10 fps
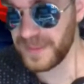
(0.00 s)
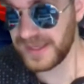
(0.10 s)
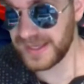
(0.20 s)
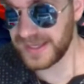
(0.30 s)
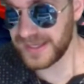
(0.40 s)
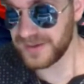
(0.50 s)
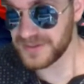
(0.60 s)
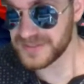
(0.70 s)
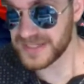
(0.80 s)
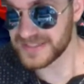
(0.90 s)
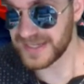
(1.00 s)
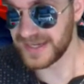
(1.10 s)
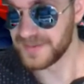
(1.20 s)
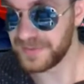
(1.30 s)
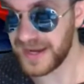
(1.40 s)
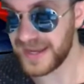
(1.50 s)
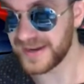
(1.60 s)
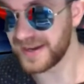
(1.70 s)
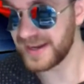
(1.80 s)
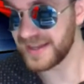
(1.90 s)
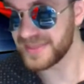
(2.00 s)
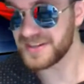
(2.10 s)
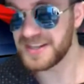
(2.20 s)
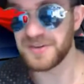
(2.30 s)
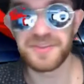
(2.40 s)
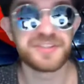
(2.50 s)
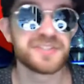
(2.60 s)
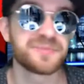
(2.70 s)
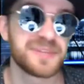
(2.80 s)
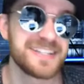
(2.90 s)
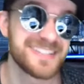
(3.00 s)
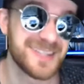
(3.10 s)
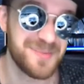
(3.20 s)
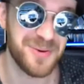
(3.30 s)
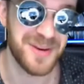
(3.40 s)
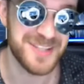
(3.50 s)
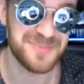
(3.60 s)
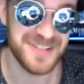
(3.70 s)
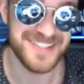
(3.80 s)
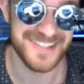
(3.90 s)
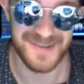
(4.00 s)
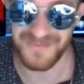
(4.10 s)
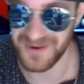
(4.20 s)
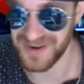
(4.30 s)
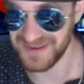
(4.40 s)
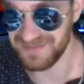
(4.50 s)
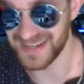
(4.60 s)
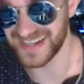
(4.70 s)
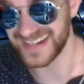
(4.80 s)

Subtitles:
was I going to say? But there's a reason that Perez was the number one pick.